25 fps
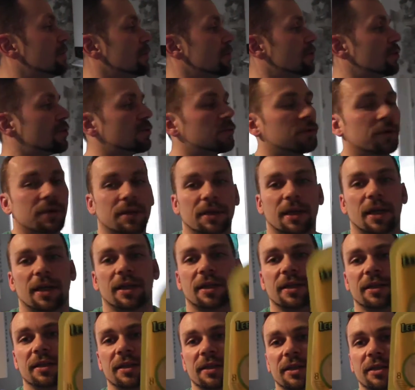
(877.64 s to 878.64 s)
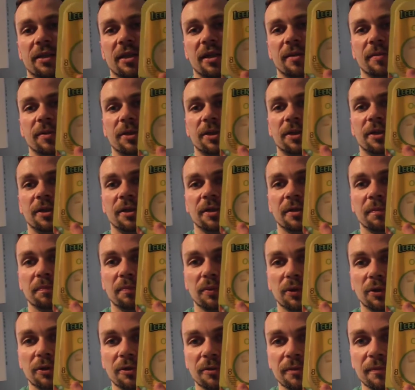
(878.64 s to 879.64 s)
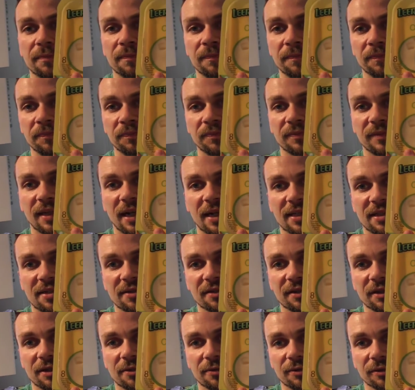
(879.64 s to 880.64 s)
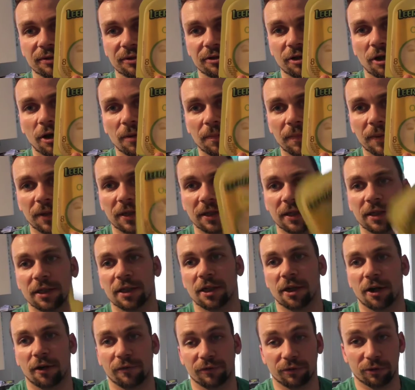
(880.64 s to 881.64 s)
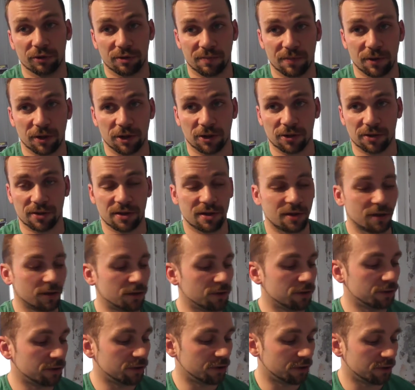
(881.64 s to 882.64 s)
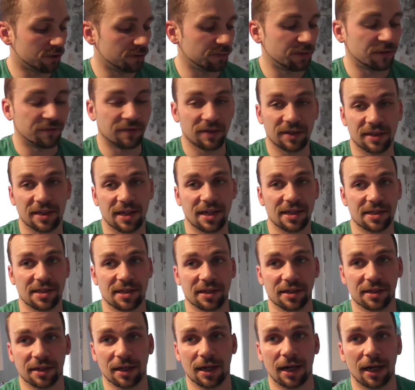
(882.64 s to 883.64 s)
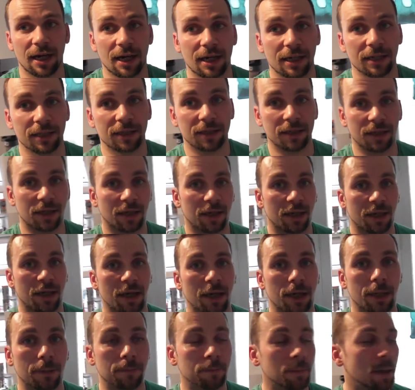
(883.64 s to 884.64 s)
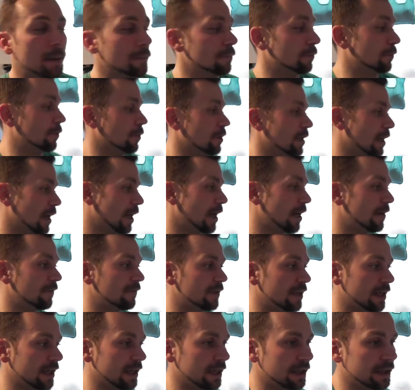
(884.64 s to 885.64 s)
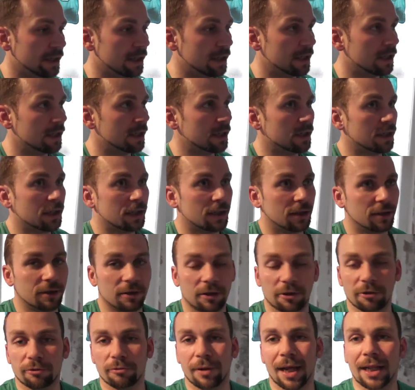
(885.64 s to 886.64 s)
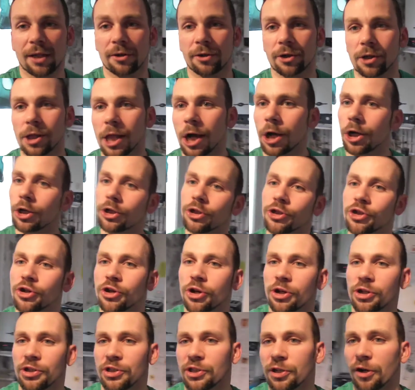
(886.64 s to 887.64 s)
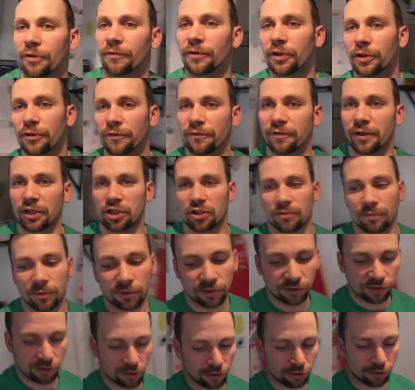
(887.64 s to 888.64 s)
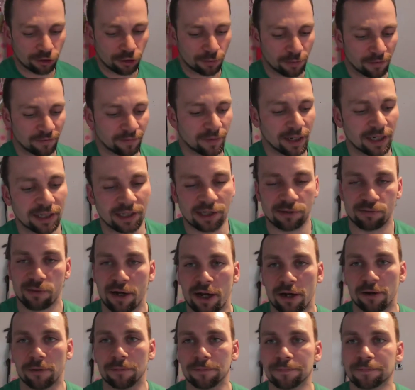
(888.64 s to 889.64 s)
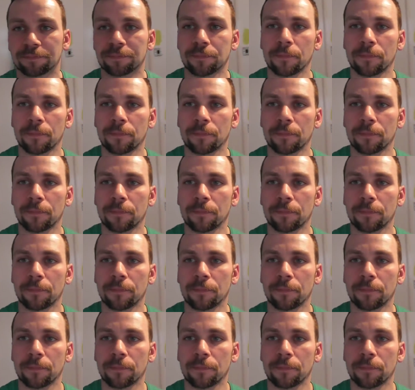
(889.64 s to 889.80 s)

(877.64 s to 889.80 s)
Sure, yeah. Leerhammer, boom. That's gonna go on top of those burgers, so they're gonna be fantastic. And I'm gonna have a rather large serving of vegetables on top of mine as well.